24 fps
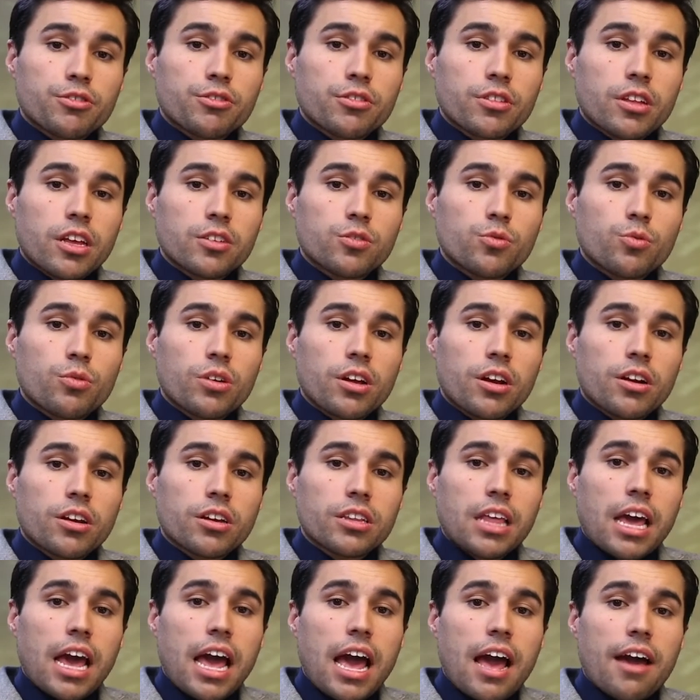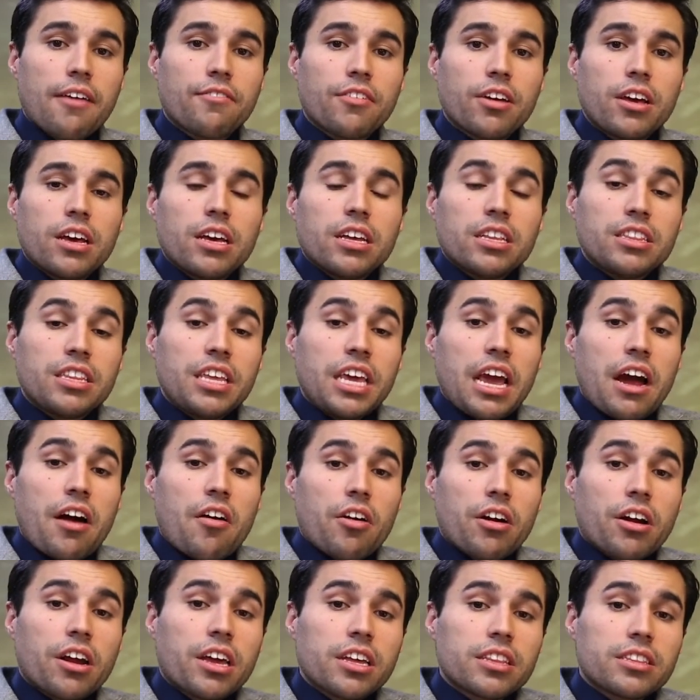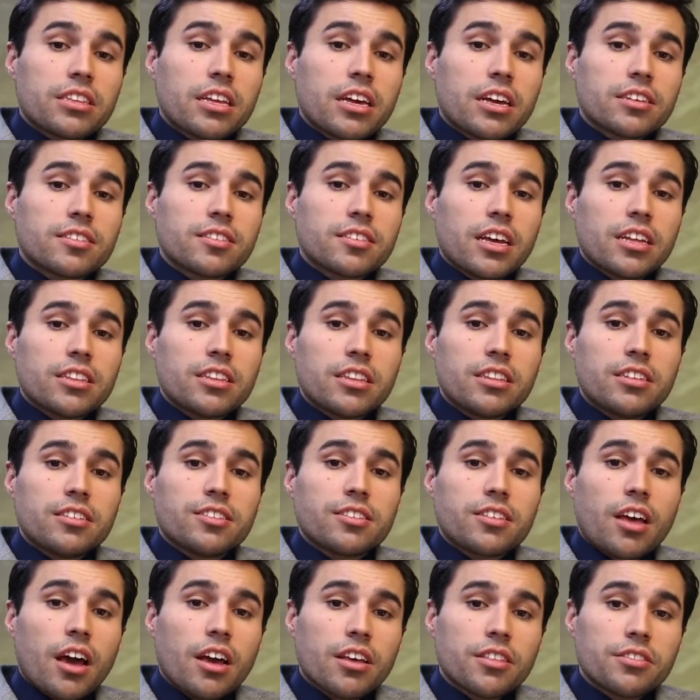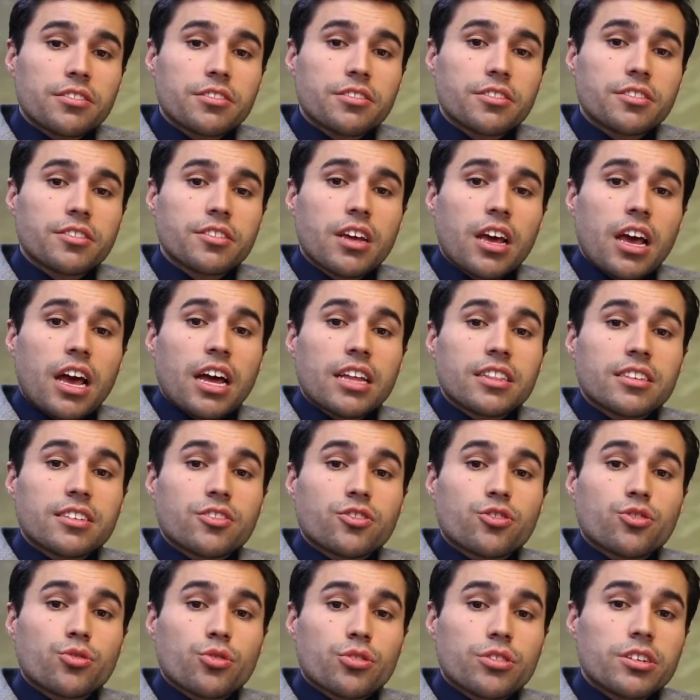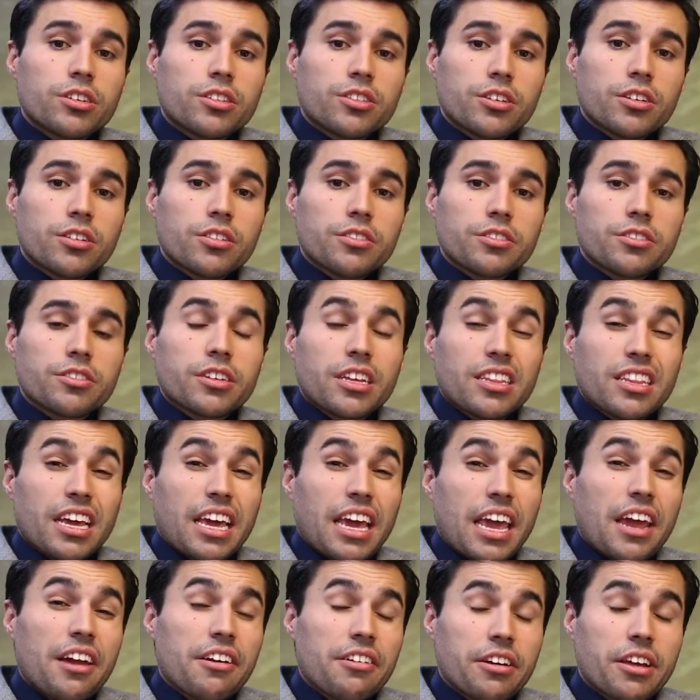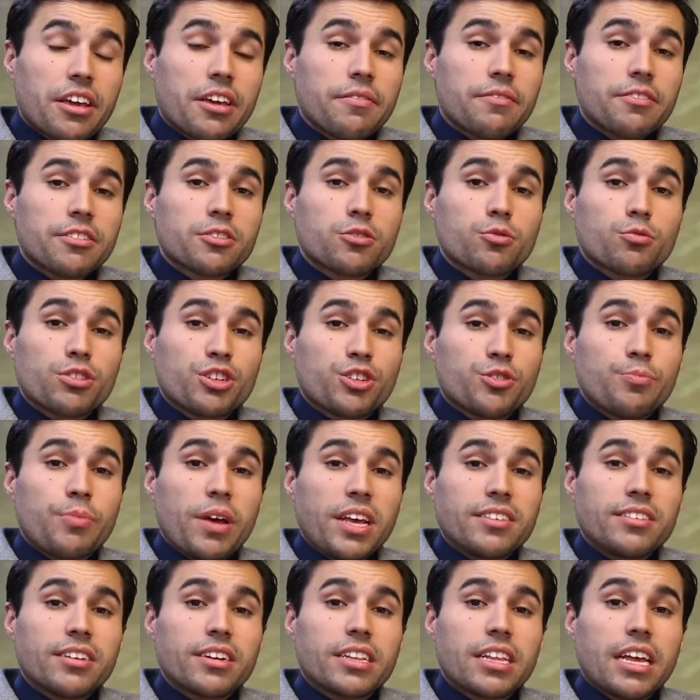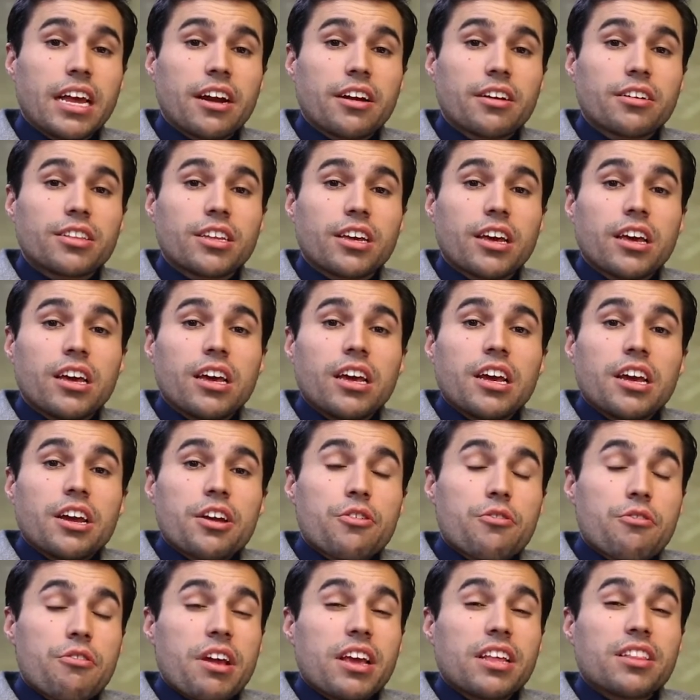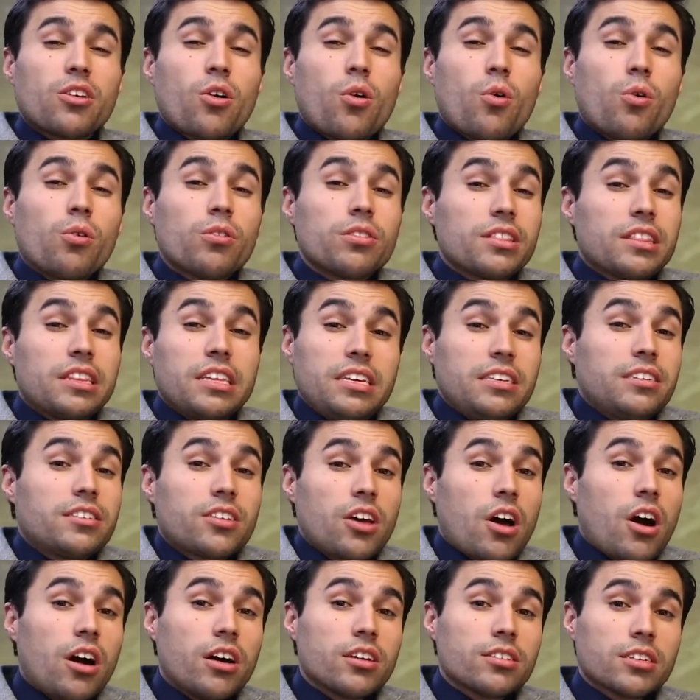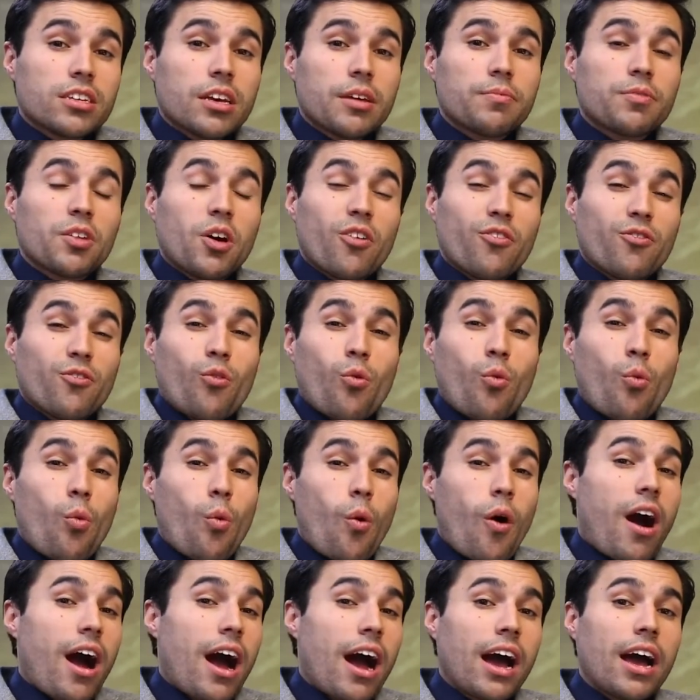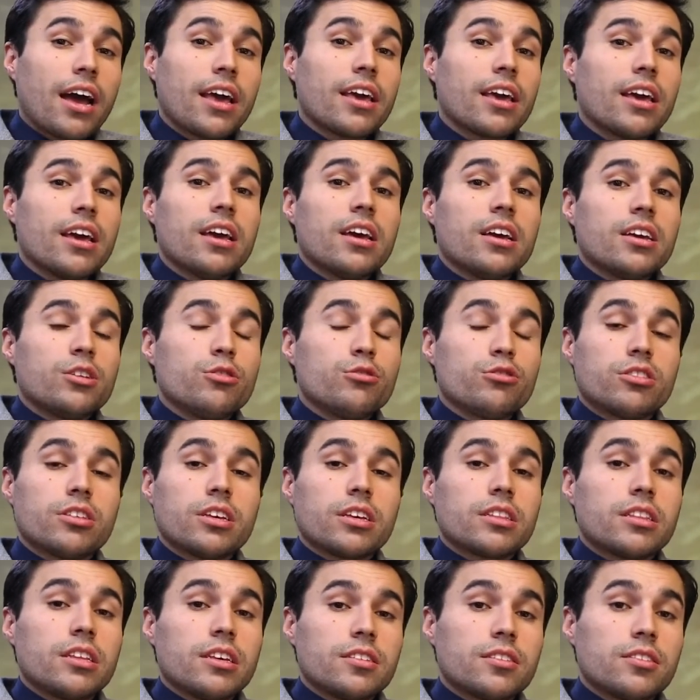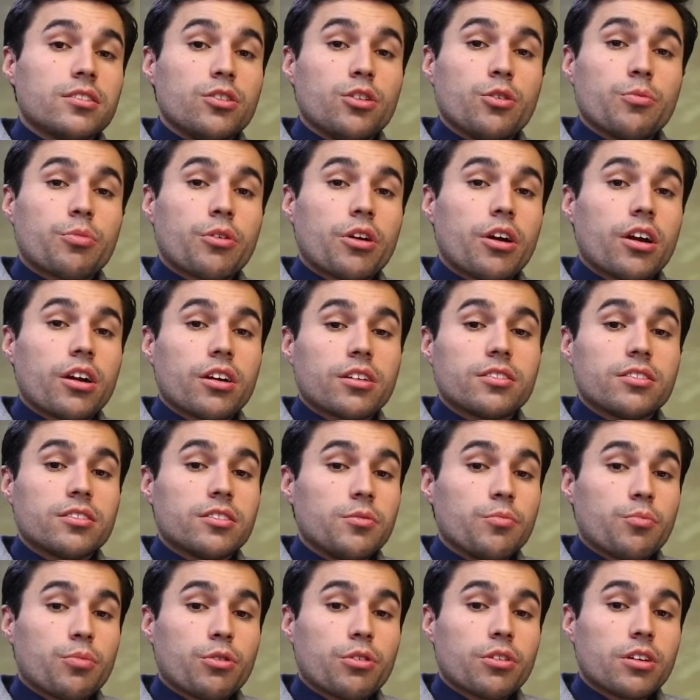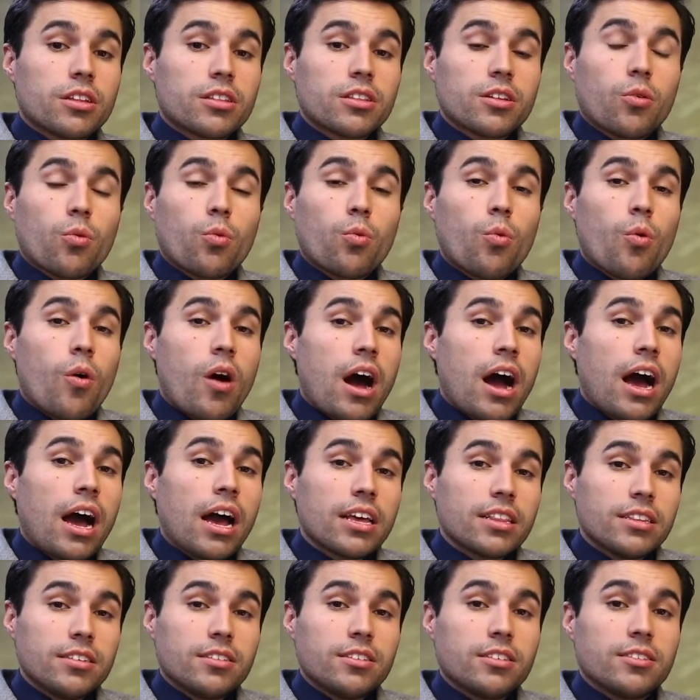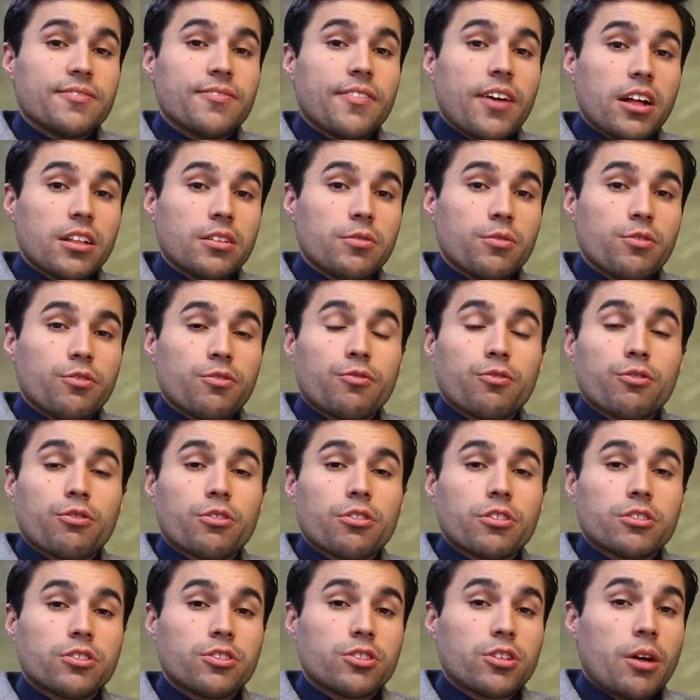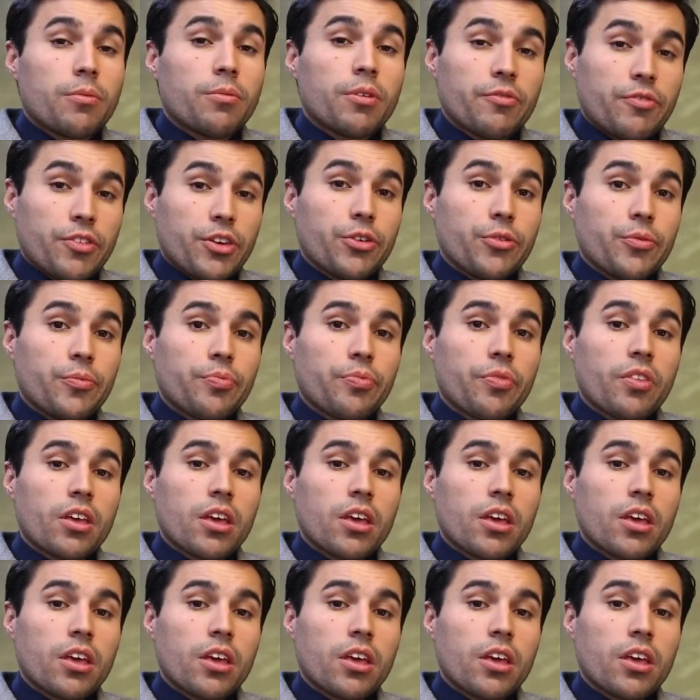personas, we are going to have the architects and the designers and the storytellers and the caregivers, which basically are going to create all these concepts of why using this new product is important and why this is valuable for some of you.